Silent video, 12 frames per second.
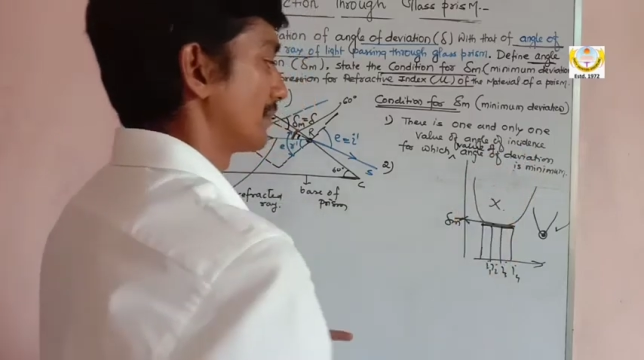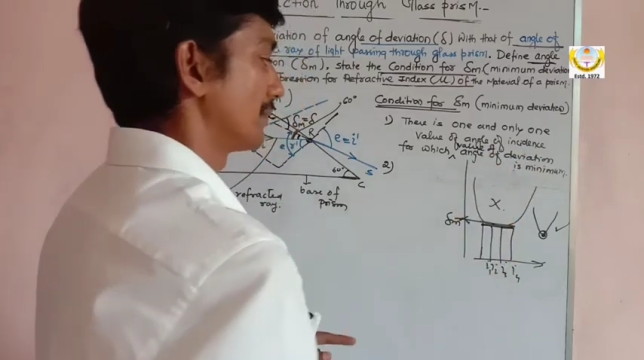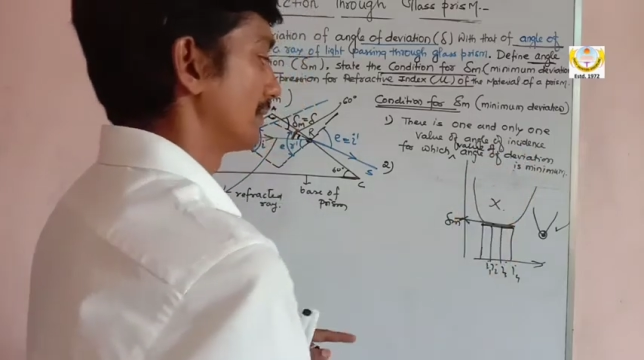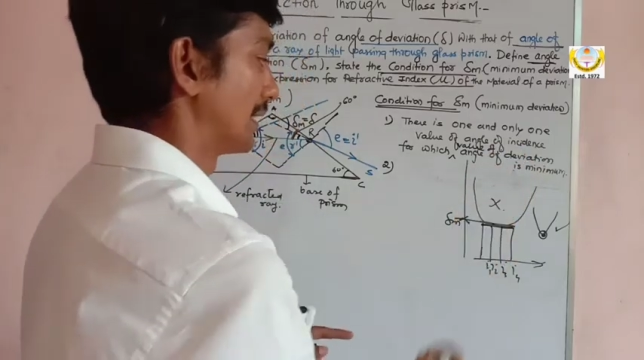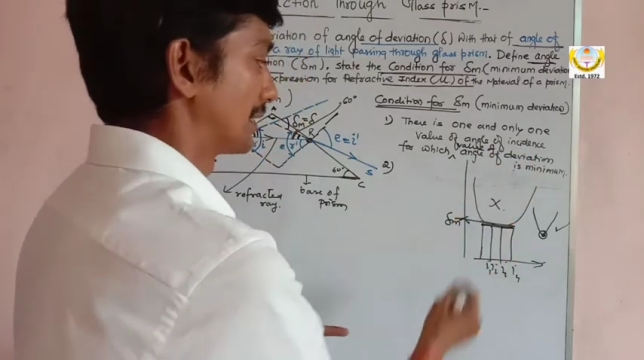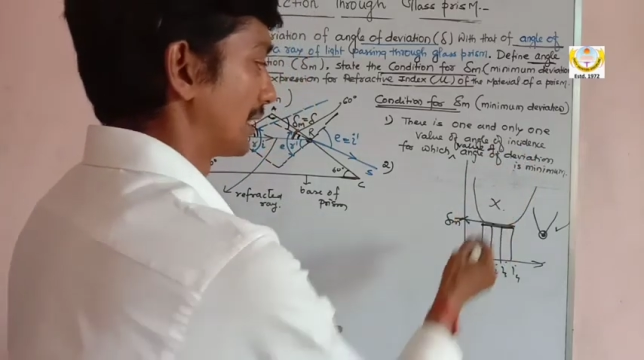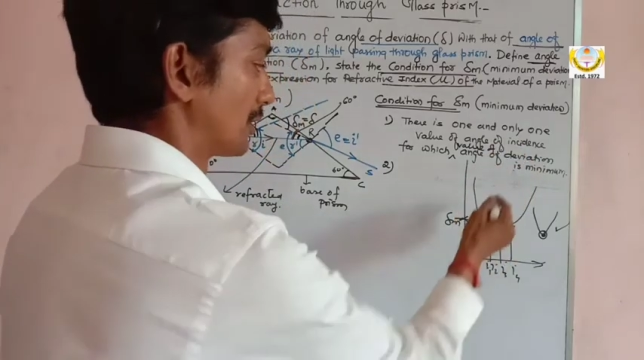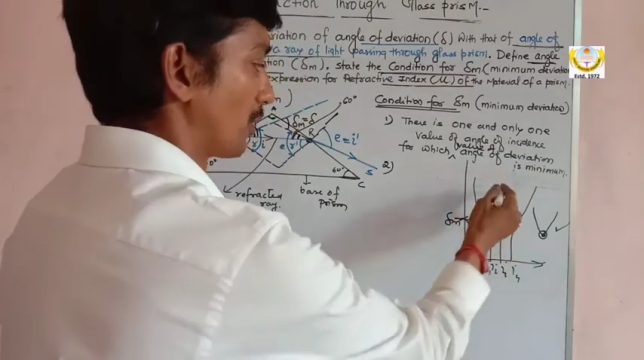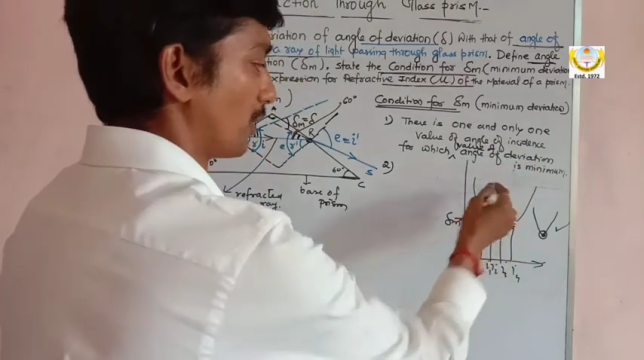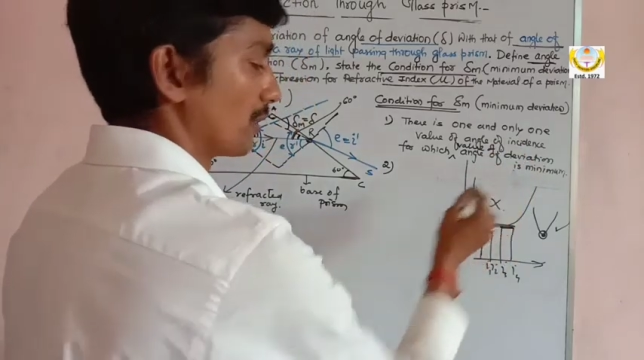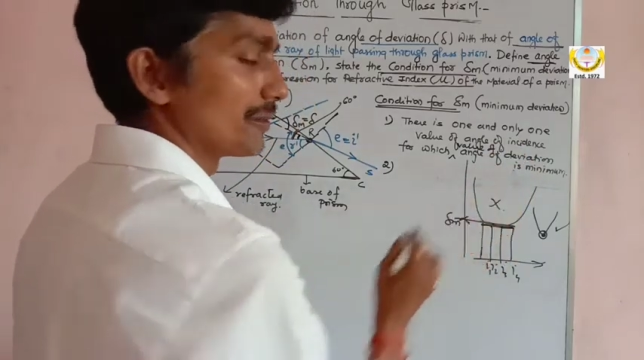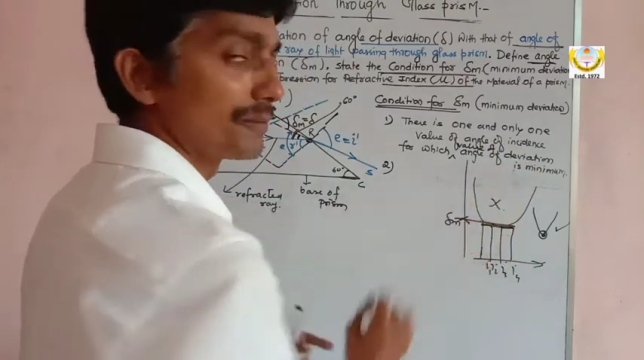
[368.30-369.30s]
This is
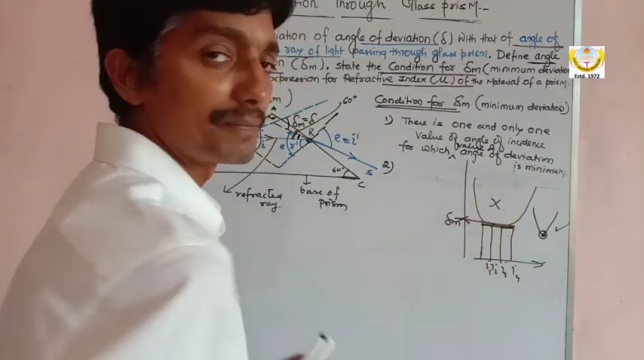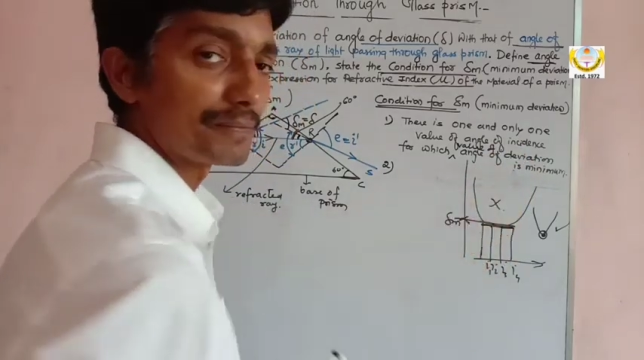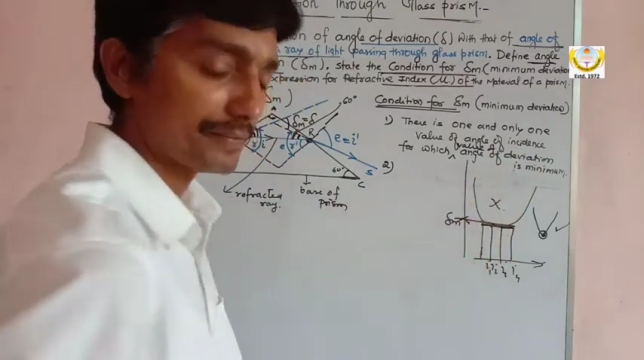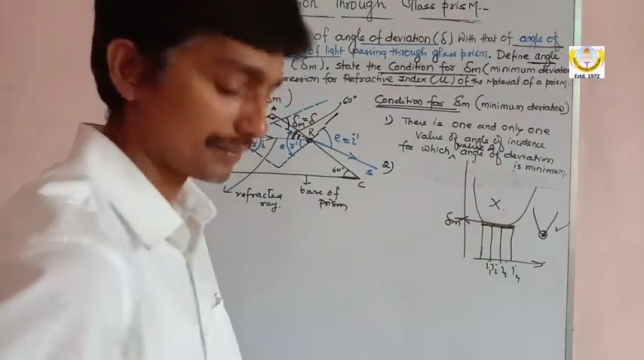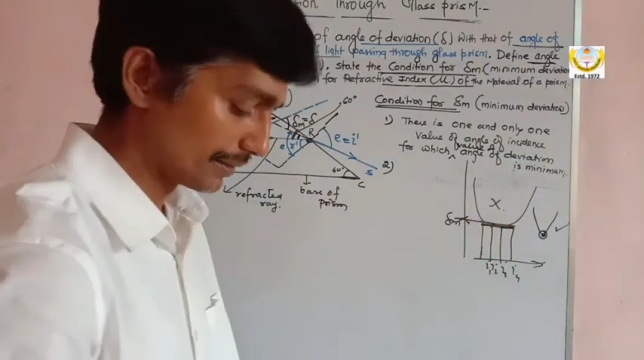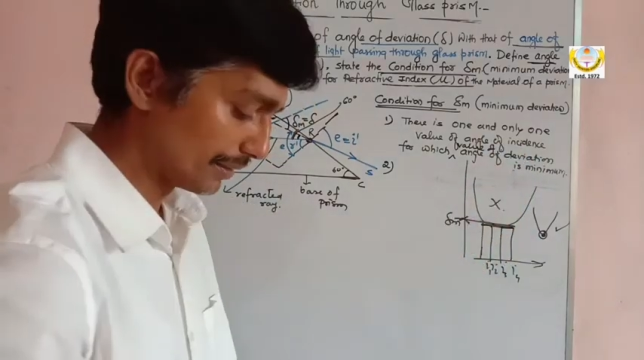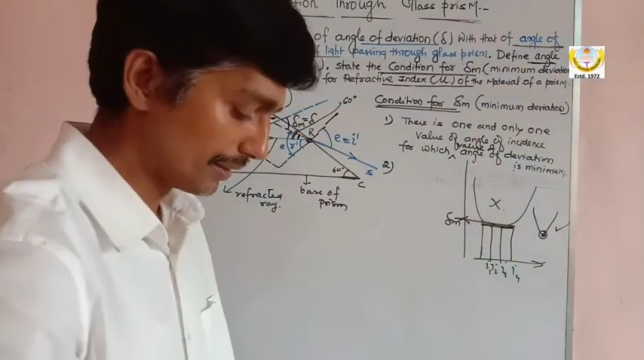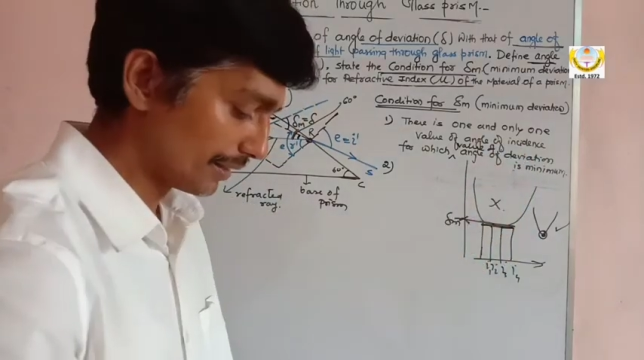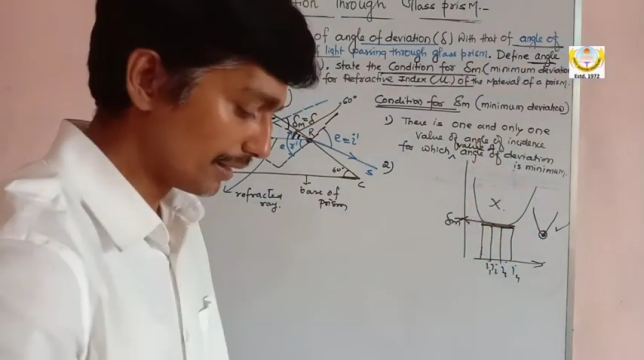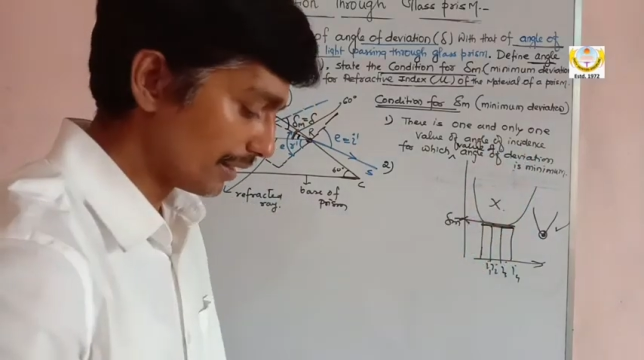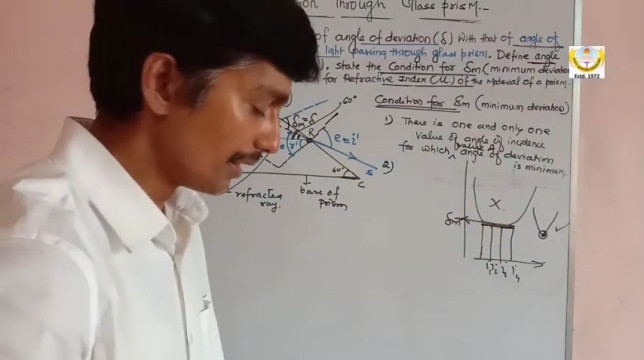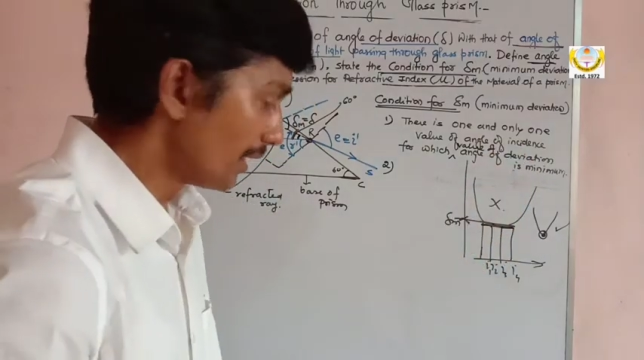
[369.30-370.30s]
wrong.
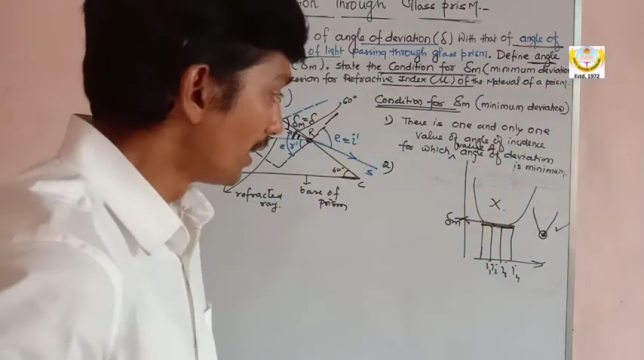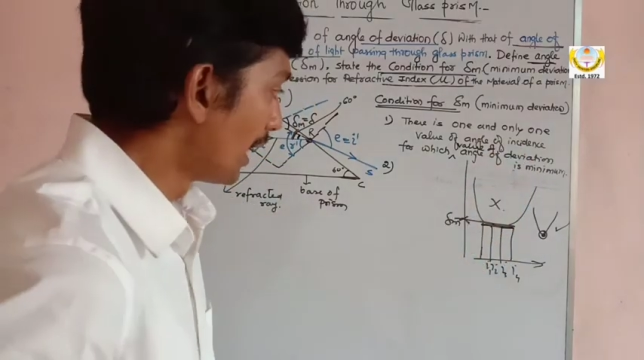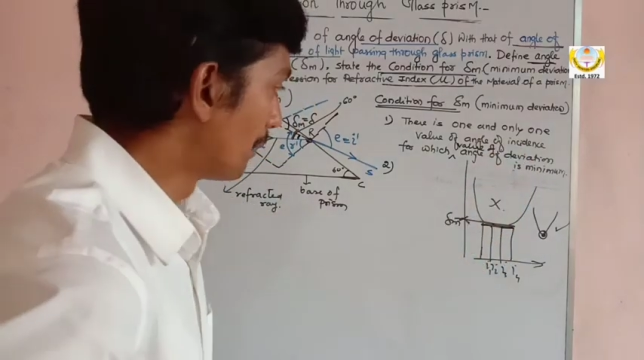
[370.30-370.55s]
Am